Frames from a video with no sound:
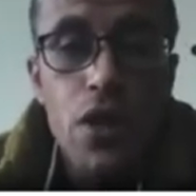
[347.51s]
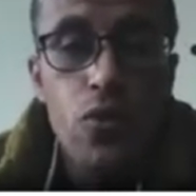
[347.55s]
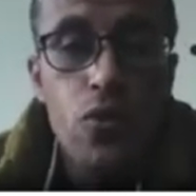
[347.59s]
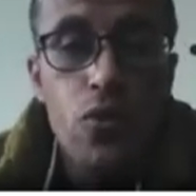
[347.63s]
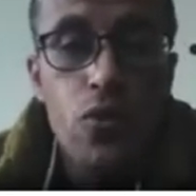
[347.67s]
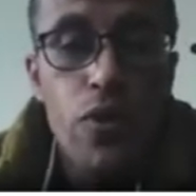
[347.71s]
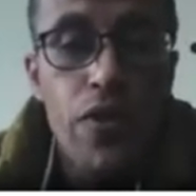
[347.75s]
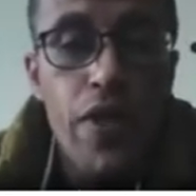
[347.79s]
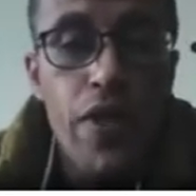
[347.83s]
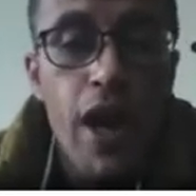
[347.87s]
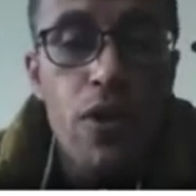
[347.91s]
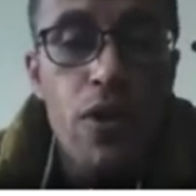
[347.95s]

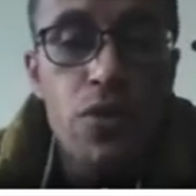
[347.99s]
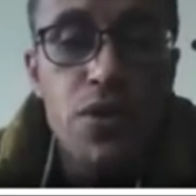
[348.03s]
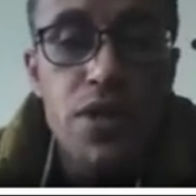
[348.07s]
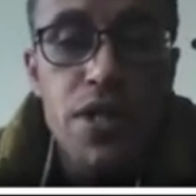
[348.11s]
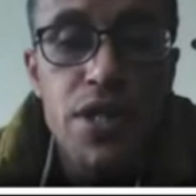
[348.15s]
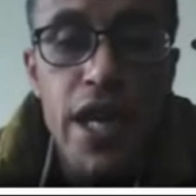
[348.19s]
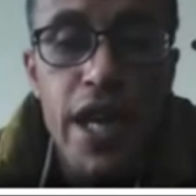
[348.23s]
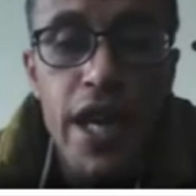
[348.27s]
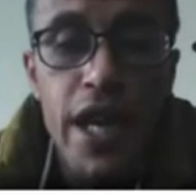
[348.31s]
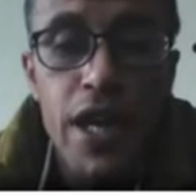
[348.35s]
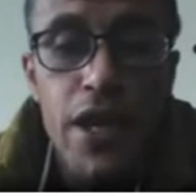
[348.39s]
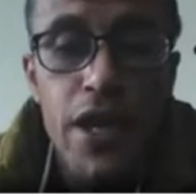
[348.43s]
Without
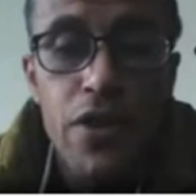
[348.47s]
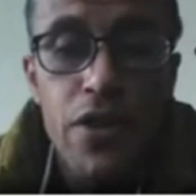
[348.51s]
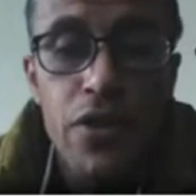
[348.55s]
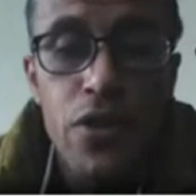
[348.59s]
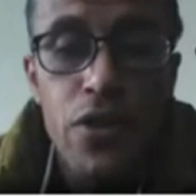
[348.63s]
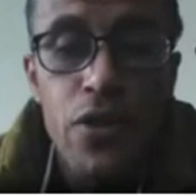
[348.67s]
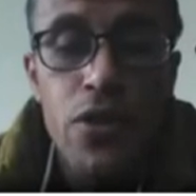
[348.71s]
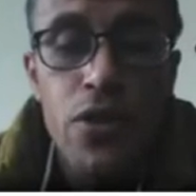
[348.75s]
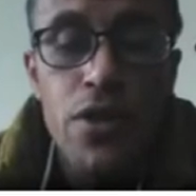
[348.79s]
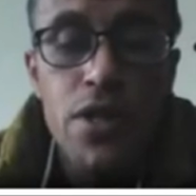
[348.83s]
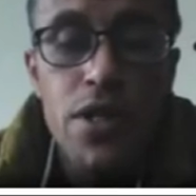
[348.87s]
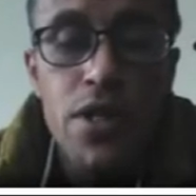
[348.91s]
taking
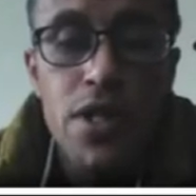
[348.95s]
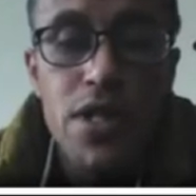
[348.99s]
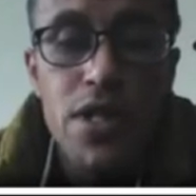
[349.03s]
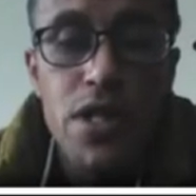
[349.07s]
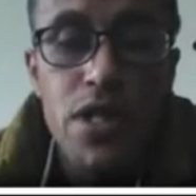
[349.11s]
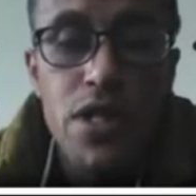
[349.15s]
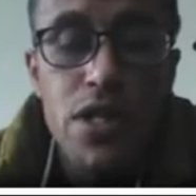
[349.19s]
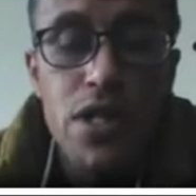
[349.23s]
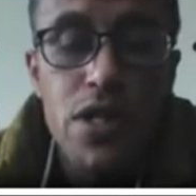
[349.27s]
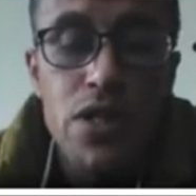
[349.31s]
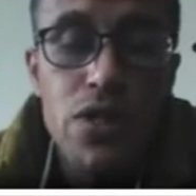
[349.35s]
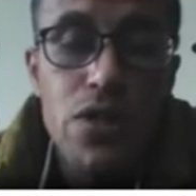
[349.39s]

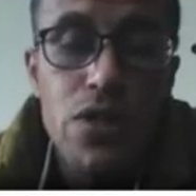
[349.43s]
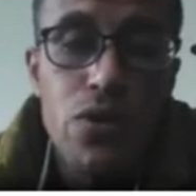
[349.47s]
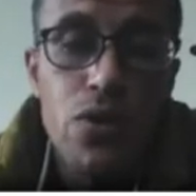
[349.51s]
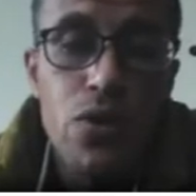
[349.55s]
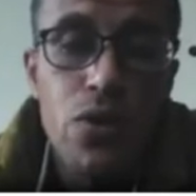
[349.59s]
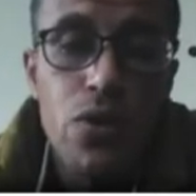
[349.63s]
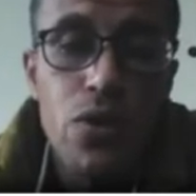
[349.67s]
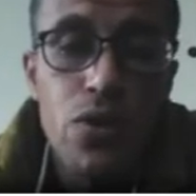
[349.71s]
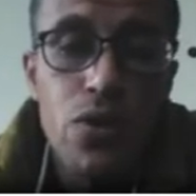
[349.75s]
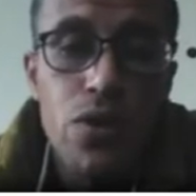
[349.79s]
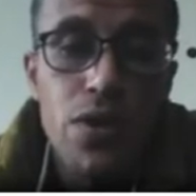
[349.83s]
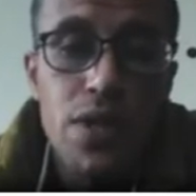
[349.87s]
notes,
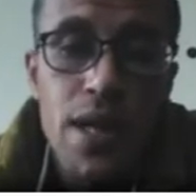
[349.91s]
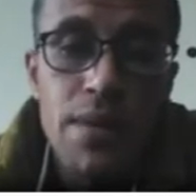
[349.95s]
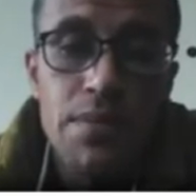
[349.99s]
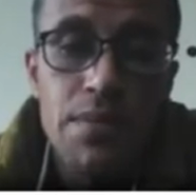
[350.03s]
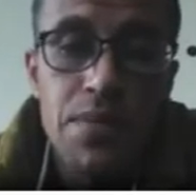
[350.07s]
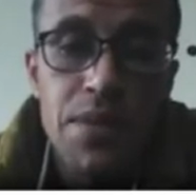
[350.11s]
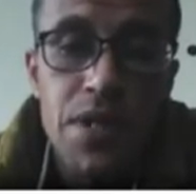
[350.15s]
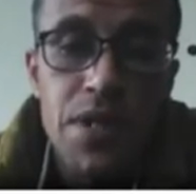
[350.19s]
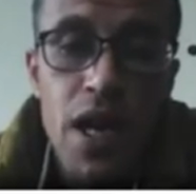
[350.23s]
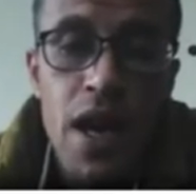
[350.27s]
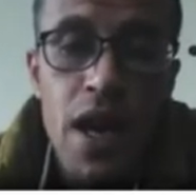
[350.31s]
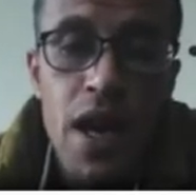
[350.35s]
you
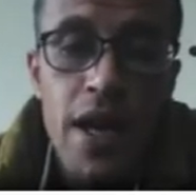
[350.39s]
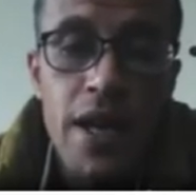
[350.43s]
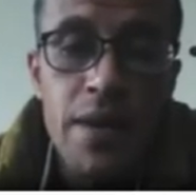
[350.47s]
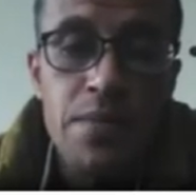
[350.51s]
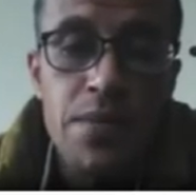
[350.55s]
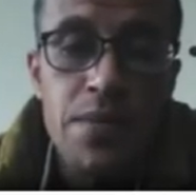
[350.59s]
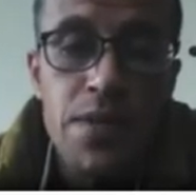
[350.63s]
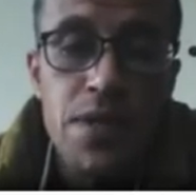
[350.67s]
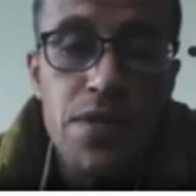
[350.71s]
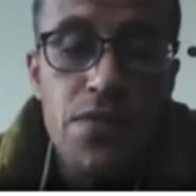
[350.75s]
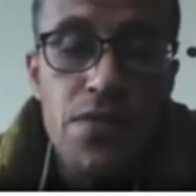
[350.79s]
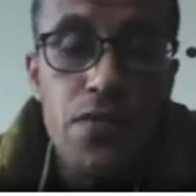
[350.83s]

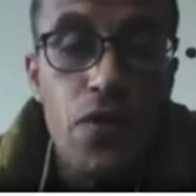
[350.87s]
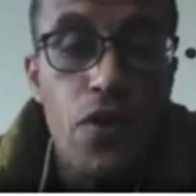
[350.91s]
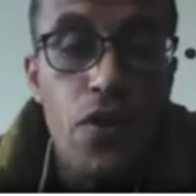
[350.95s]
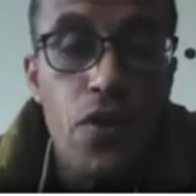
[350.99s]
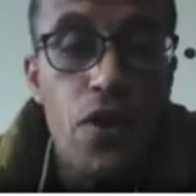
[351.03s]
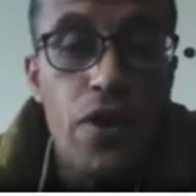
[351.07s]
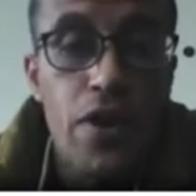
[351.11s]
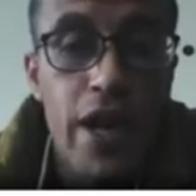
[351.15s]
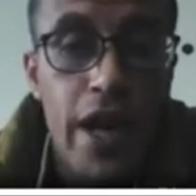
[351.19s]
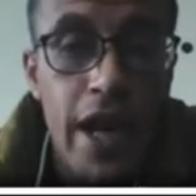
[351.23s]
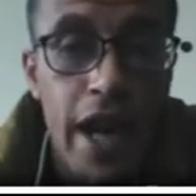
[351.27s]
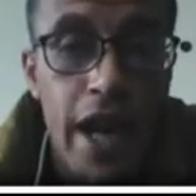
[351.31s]
sometimes
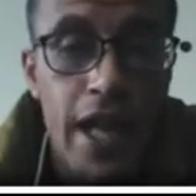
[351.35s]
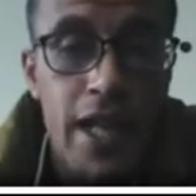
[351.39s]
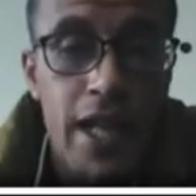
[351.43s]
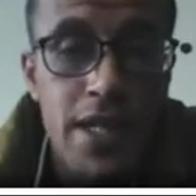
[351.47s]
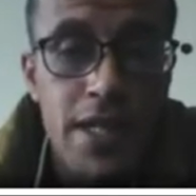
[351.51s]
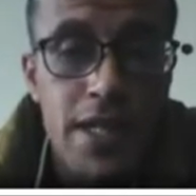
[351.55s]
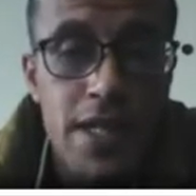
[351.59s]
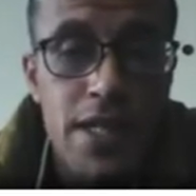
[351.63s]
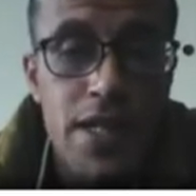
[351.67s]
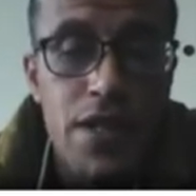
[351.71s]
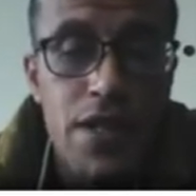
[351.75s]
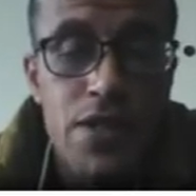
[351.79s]

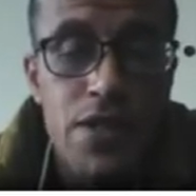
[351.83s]
forget.